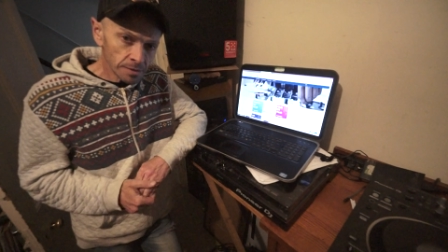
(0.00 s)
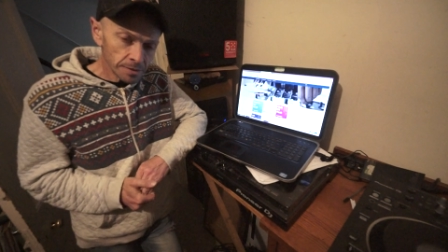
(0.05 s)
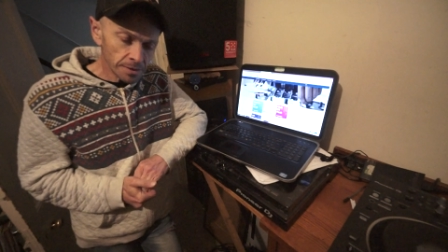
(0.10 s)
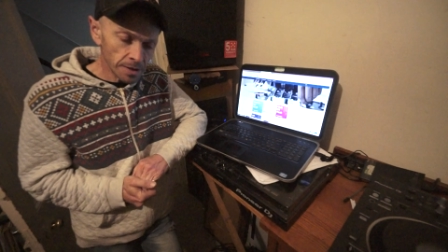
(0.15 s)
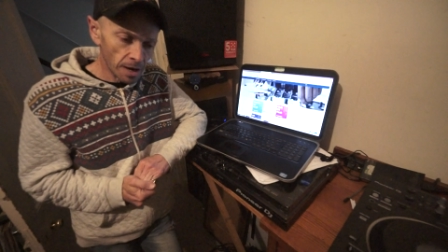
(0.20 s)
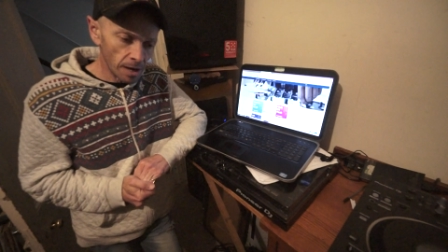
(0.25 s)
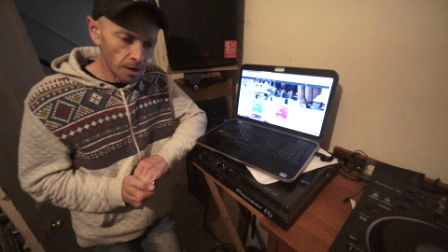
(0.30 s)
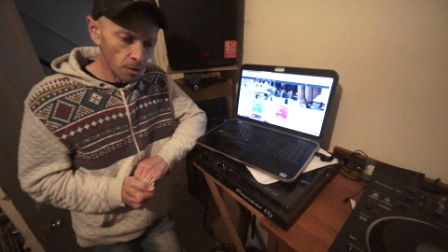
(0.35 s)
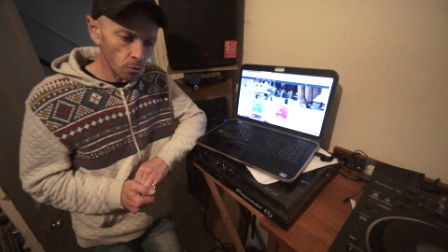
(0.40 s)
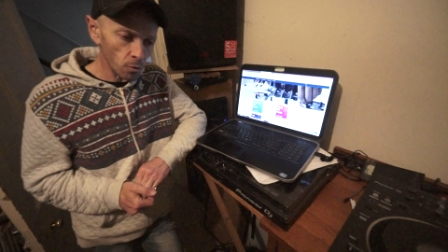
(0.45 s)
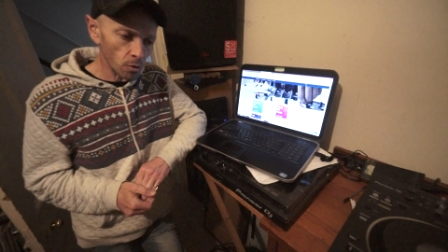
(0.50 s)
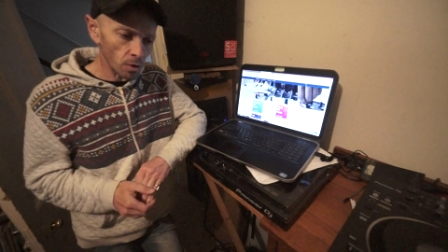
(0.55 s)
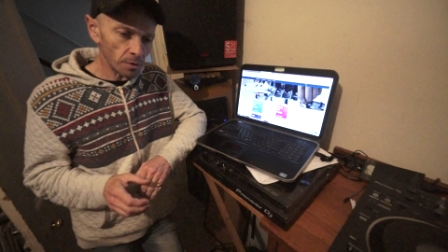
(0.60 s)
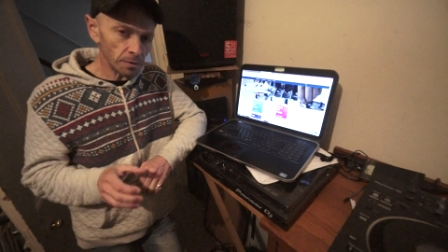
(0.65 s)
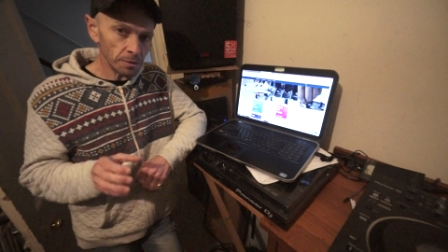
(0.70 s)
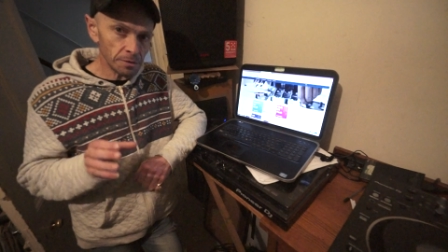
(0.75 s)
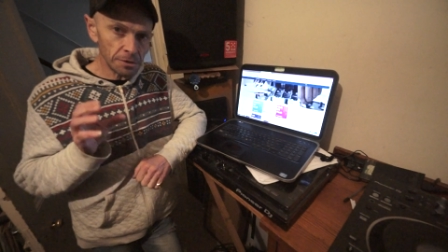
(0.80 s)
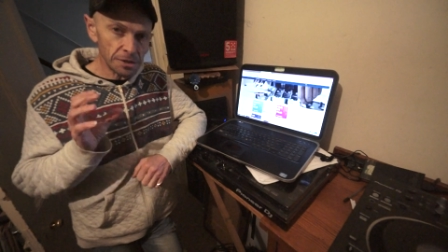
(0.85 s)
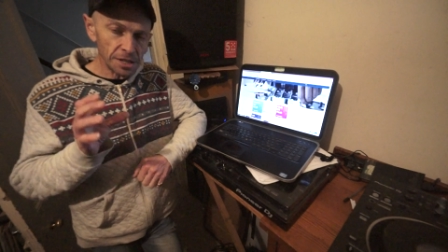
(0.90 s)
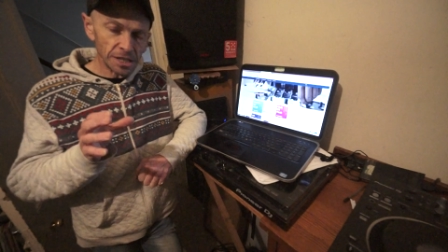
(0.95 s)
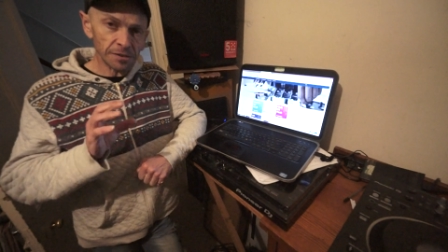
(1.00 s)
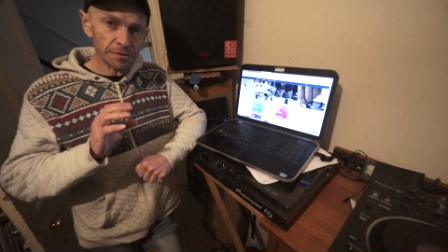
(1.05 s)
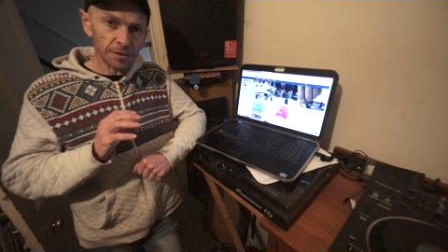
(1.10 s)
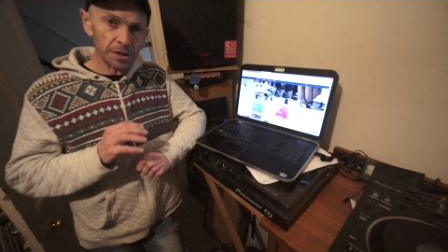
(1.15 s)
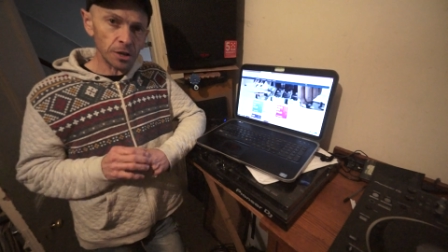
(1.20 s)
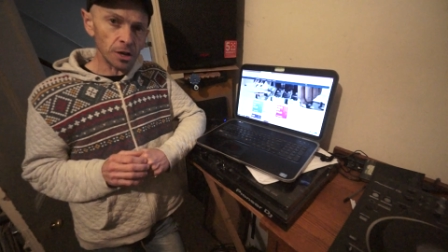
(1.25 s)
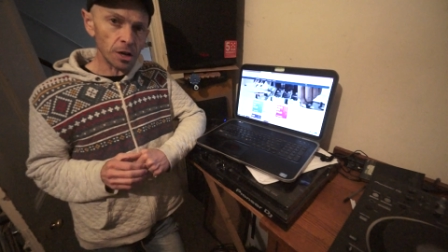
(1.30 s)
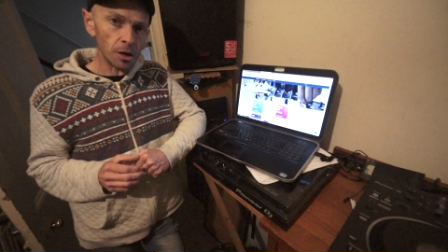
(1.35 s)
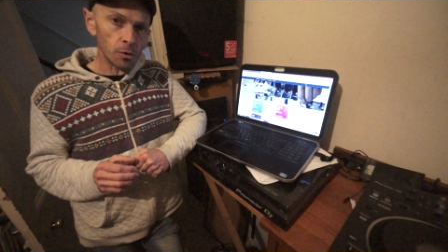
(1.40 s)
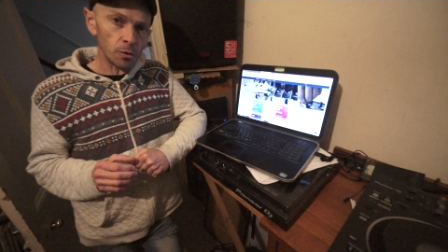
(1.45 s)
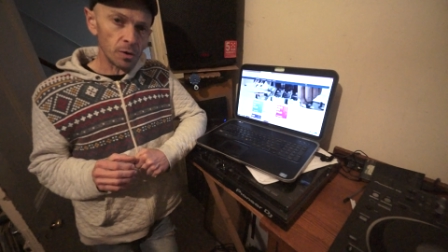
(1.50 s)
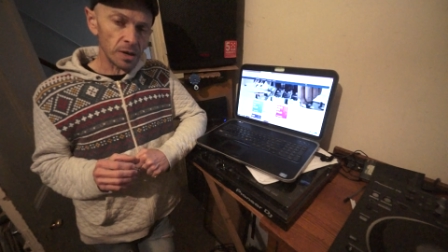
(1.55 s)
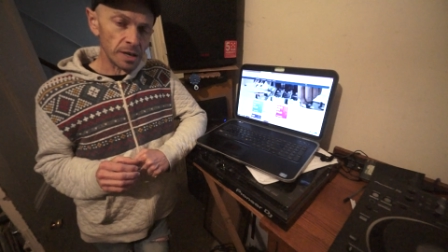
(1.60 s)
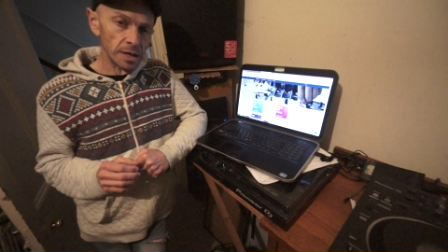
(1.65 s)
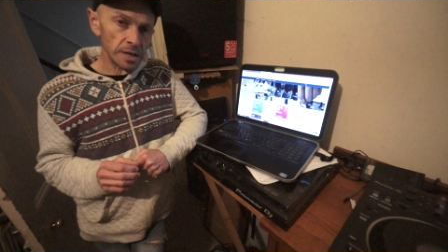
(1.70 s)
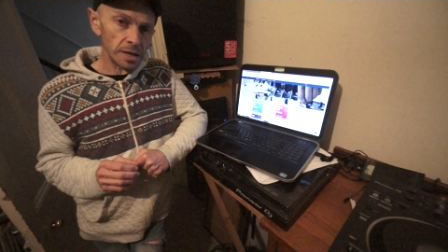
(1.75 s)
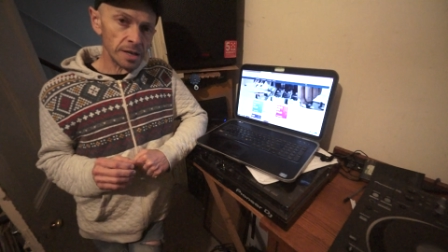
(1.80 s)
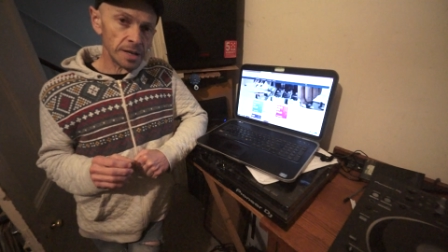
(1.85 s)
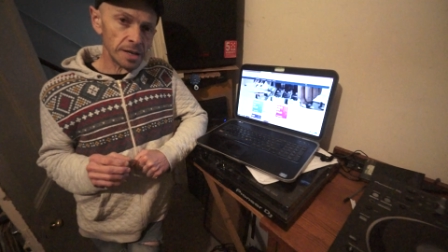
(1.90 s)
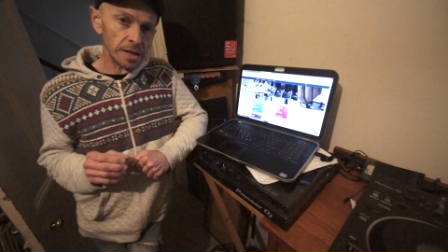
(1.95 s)
Now, this video
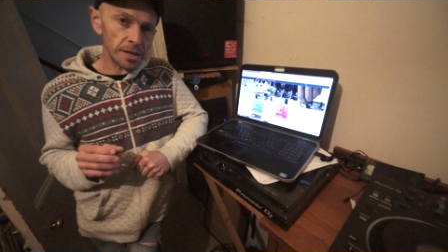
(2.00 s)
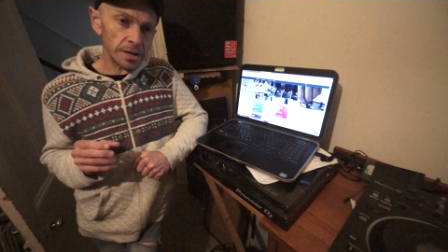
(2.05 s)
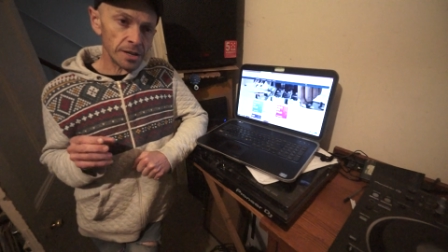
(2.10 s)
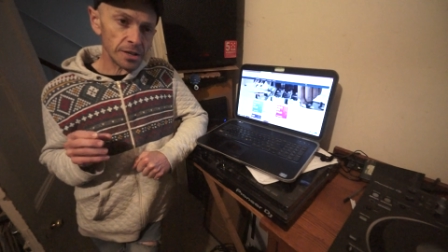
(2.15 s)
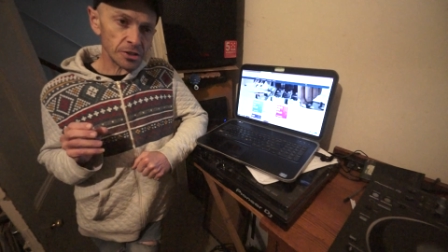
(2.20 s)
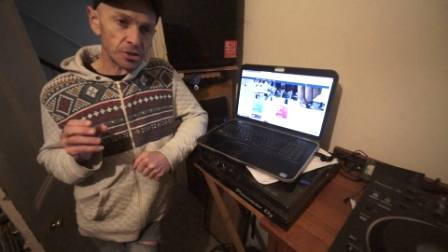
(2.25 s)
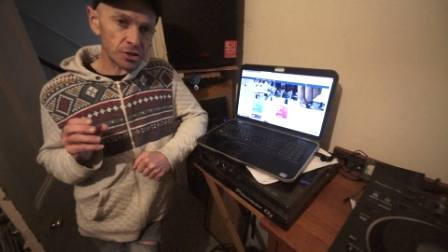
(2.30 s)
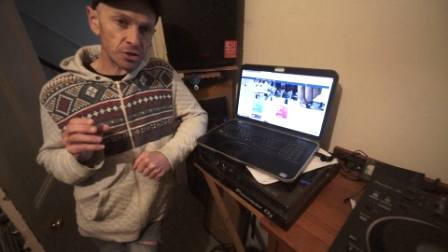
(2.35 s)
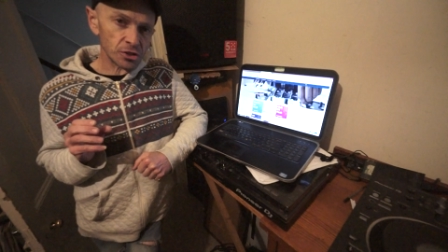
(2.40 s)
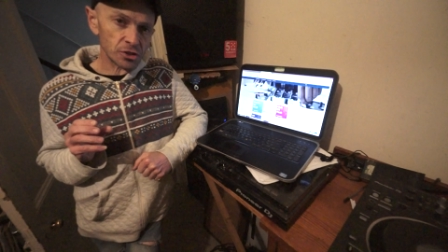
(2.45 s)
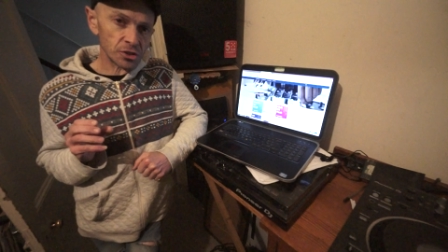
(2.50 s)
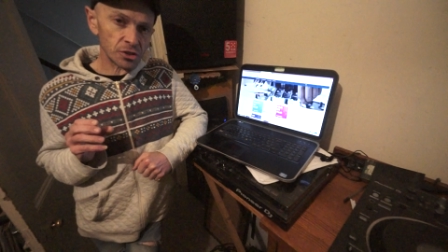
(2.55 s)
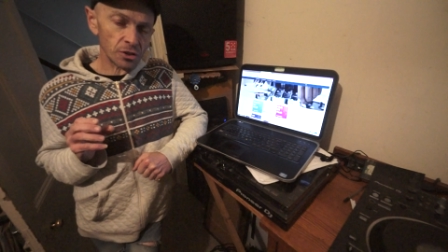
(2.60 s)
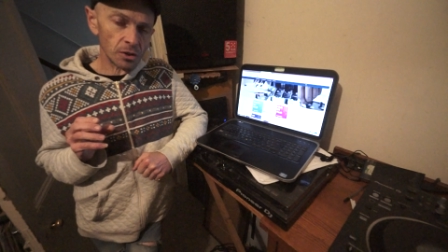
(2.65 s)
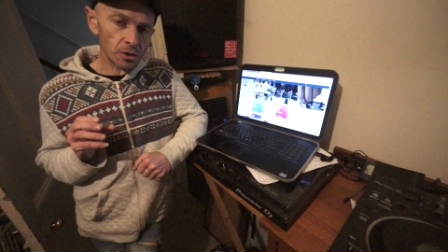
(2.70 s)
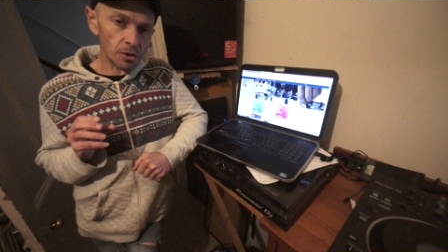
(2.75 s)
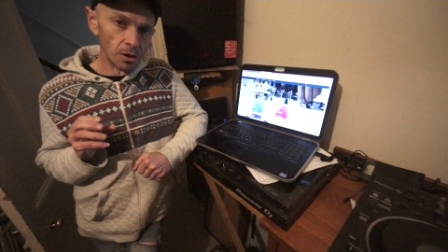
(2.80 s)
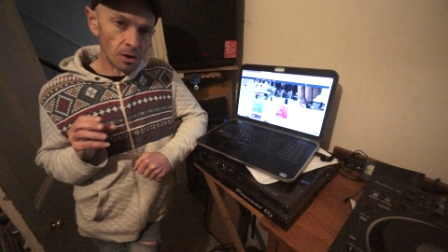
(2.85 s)
is